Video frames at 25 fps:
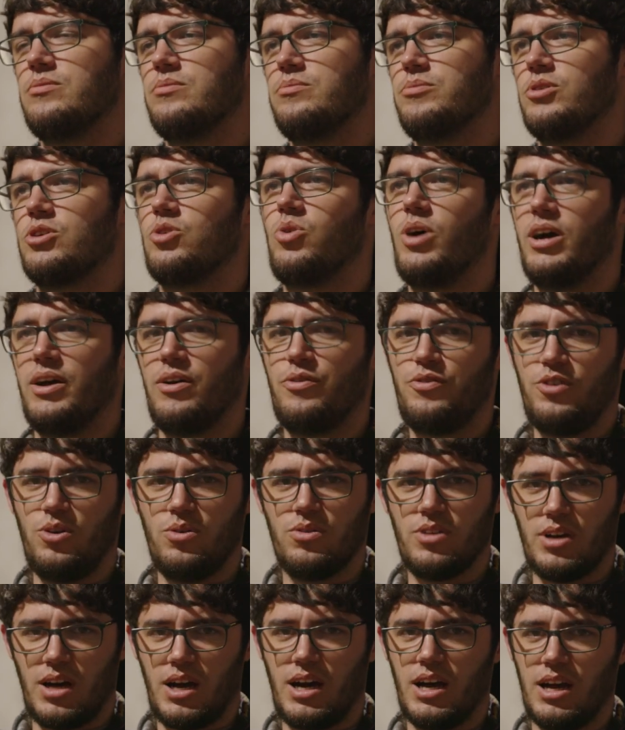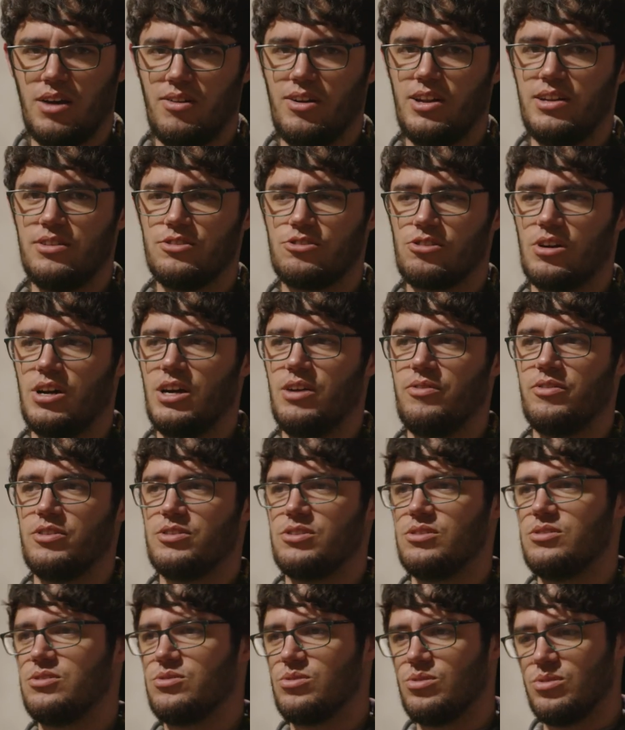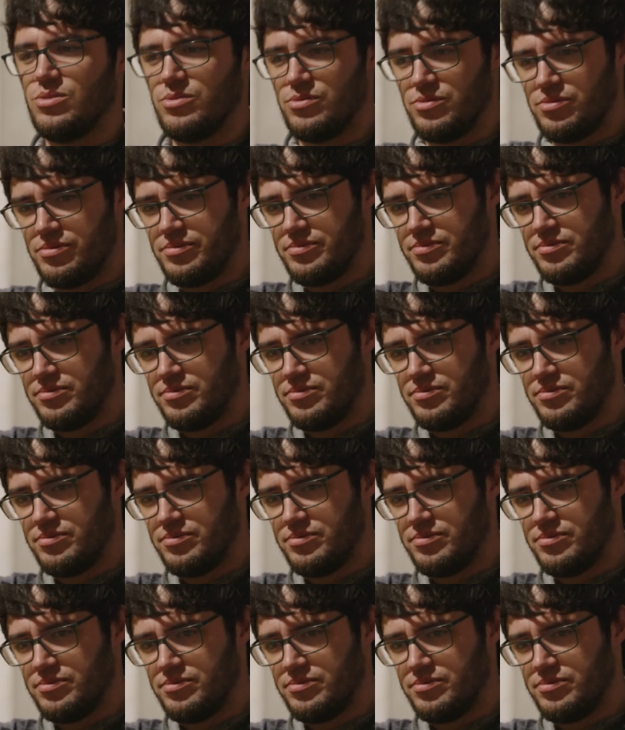But quite a few of the higher end drivers had sort of